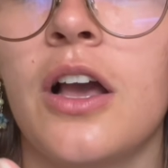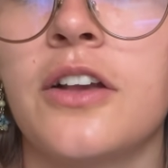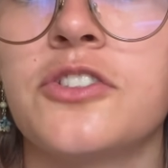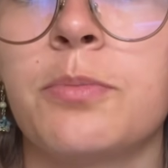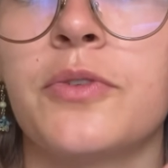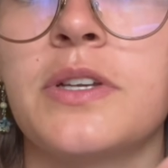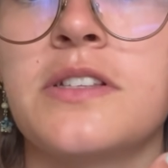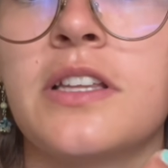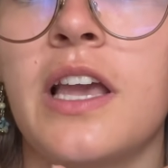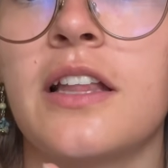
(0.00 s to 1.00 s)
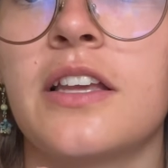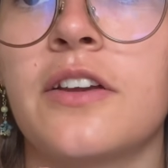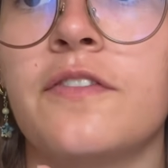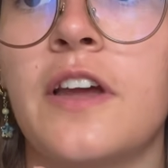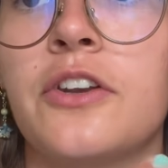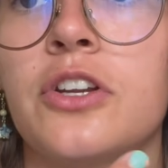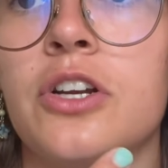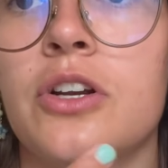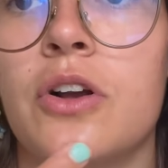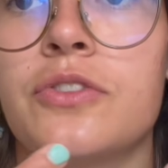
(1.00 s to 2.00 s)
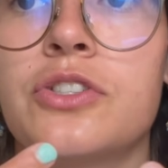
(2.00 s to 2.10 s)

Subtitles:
super recently at like a vendor on